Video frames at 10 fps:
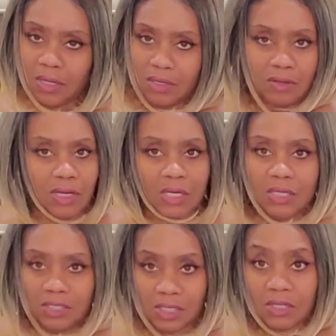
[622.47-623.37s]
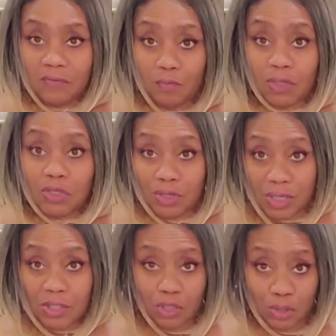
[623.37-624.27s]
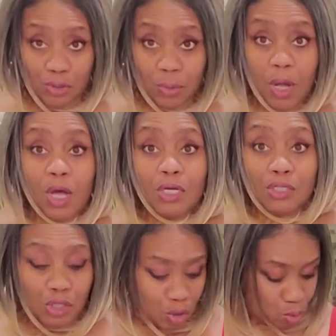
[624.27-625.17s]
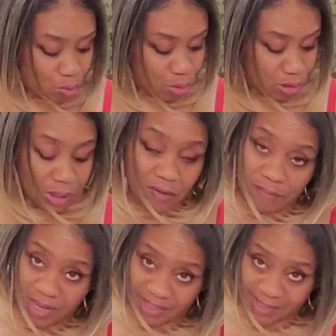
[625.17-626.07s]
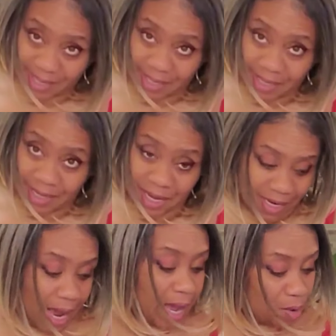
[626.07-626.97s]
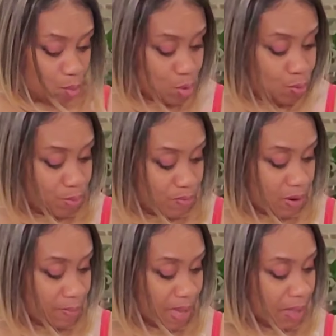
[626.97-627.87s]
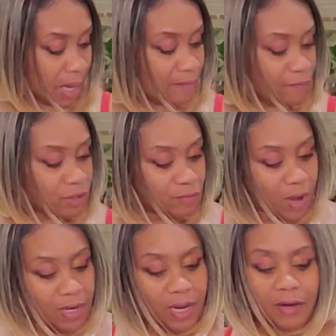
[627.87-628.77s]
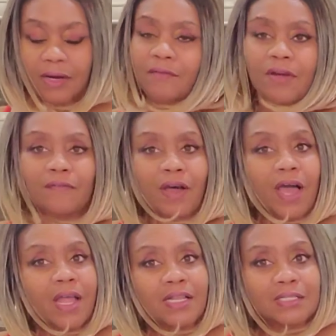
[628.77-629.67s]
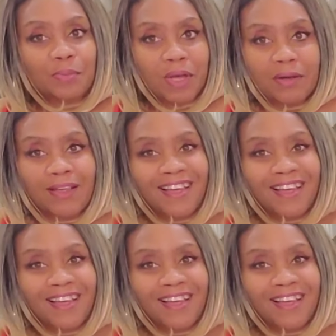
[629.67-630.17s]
You get the gist of what you need to do. So just give me a second, and I will be right back. First of all, I hate this pen.